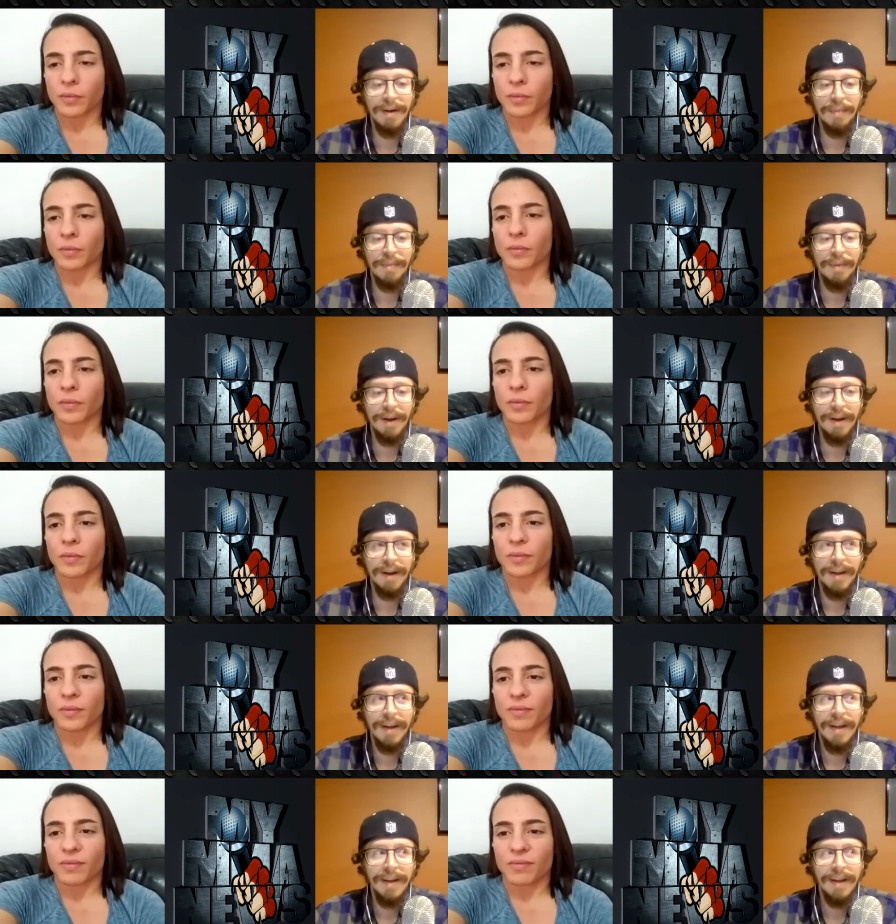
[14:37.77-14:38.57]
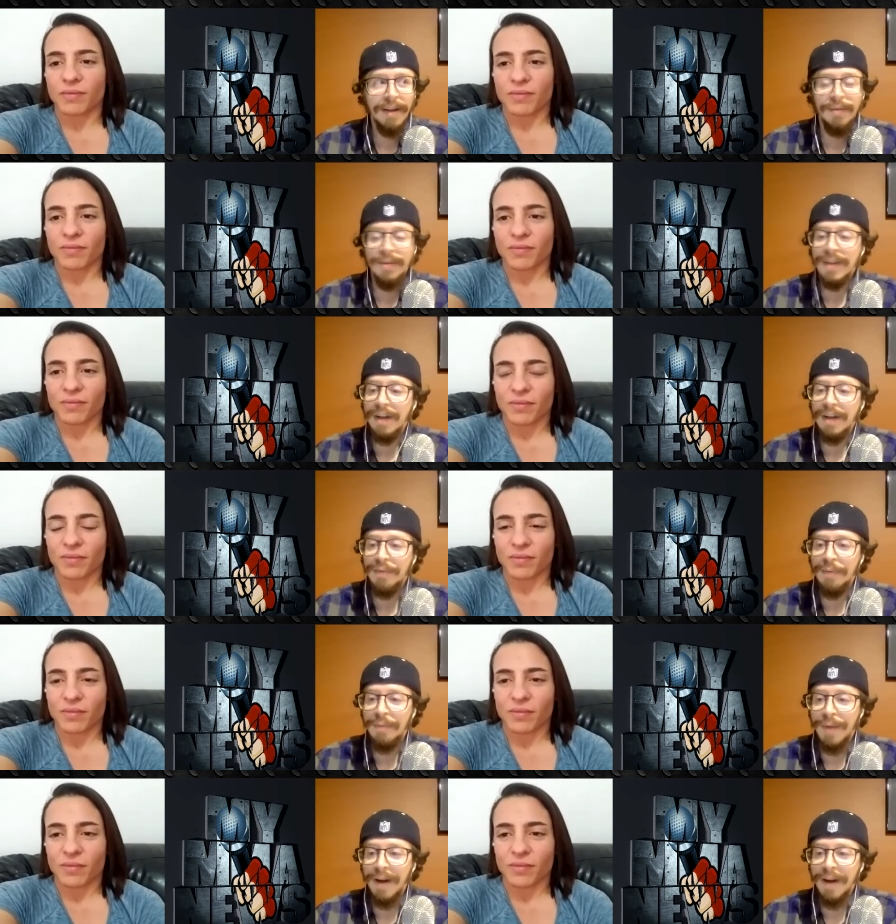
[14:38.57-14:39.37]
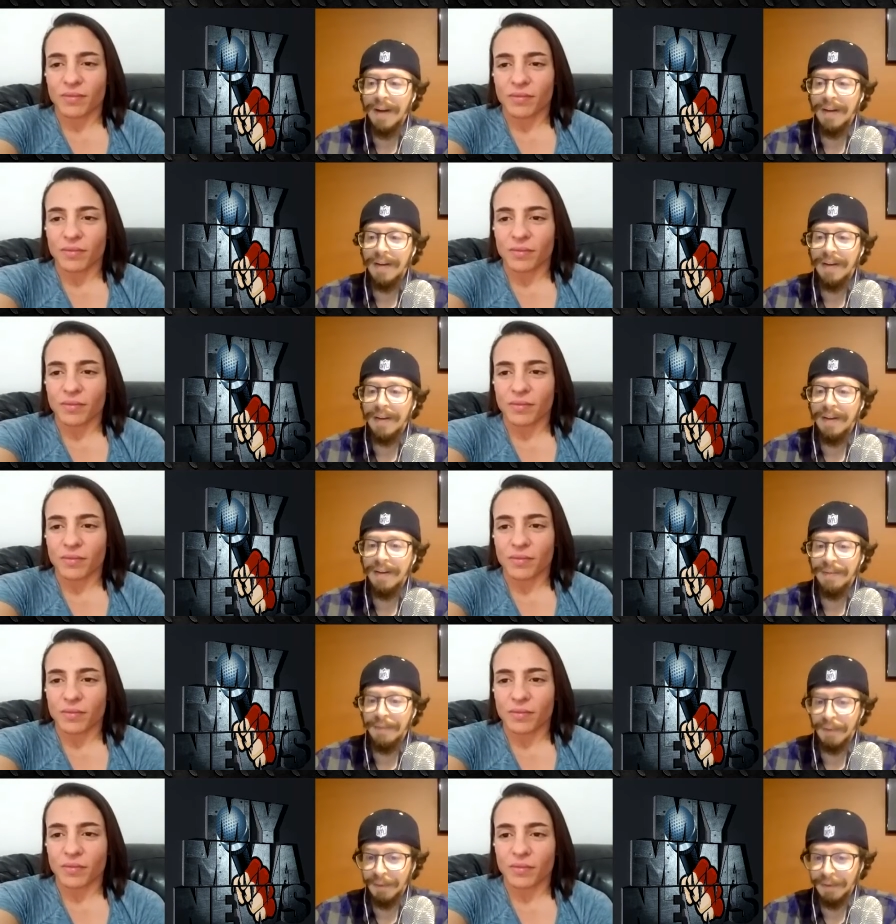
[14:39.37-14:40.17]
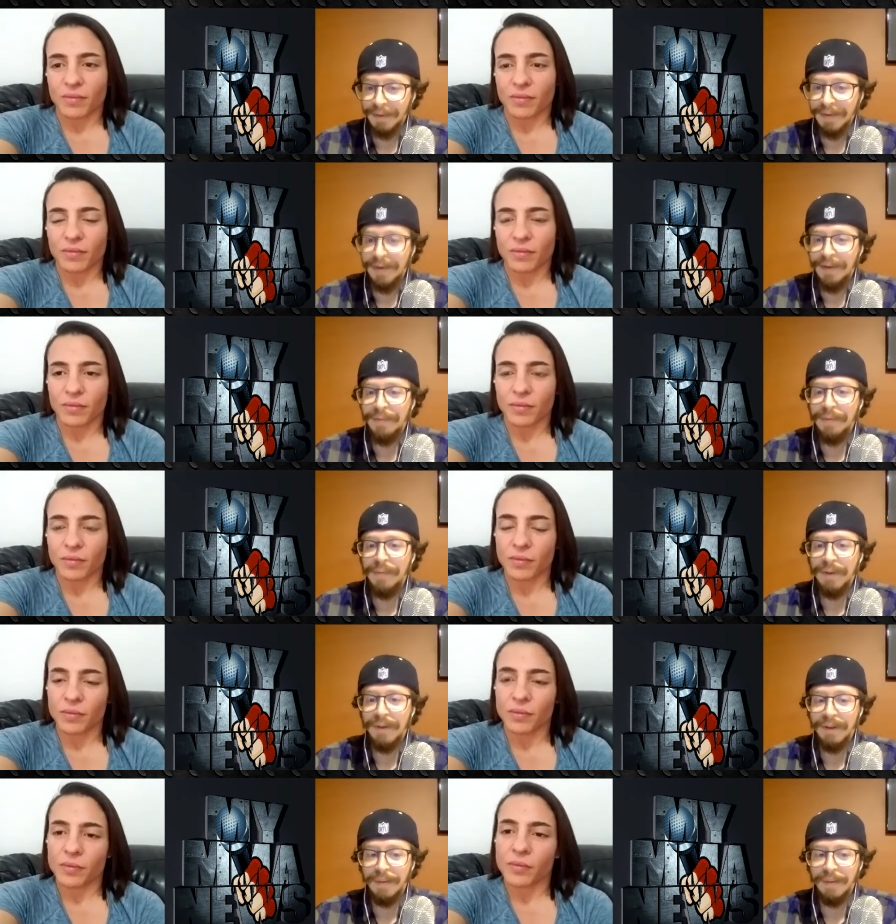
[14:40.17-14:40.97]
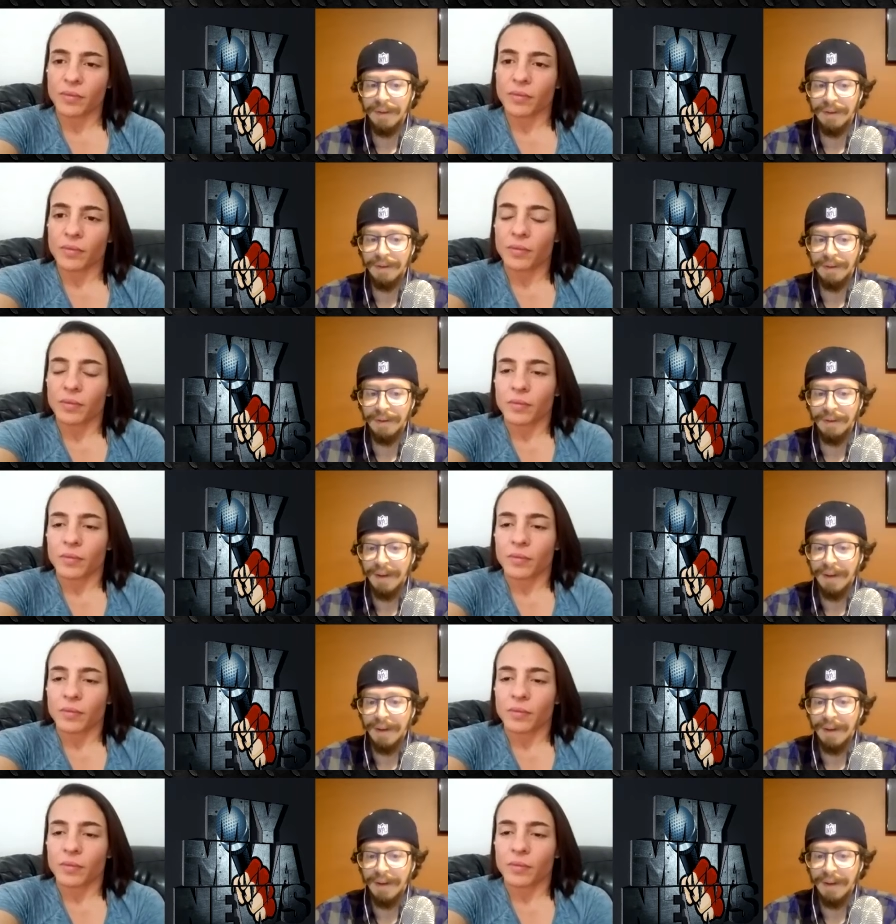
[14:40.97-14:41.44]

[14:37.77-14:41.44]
Speaker 1: But you know Jennifer Maia, of course, you know familiar with her.